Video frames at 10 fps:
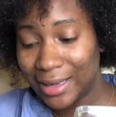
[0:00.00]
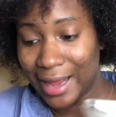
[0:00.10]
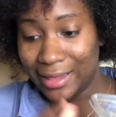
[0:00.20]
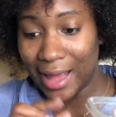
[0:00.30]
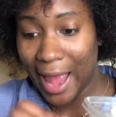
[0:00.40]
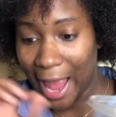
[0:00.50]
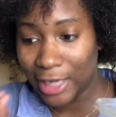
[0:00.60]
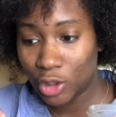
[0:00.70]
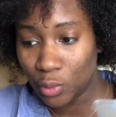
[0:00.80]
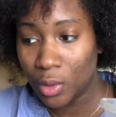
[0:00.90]
like the
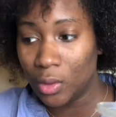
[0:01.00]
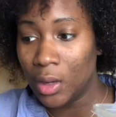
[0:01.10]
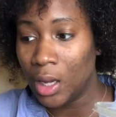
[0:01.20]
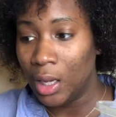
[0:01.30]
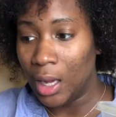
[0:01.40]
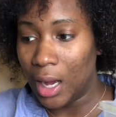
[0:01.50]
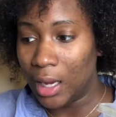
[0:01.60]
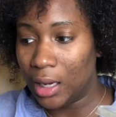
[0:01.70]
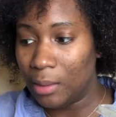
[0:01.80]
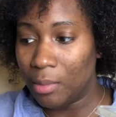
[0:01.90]
actual
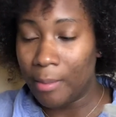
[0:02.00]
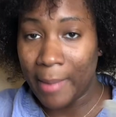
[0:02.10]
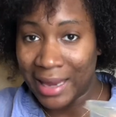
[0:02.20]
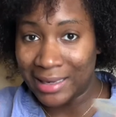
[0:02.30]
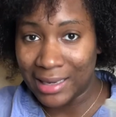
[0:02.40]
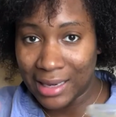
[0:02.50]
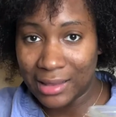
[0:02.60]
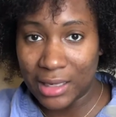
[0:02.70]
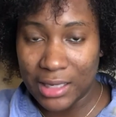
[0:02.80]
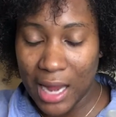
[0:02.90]
making it,
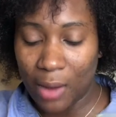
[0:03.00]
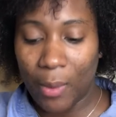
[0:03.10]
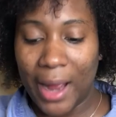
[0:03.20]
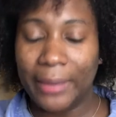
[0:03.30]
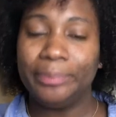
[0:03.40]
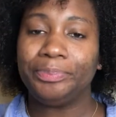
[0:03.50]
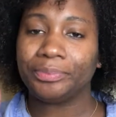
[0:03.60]
the DIY,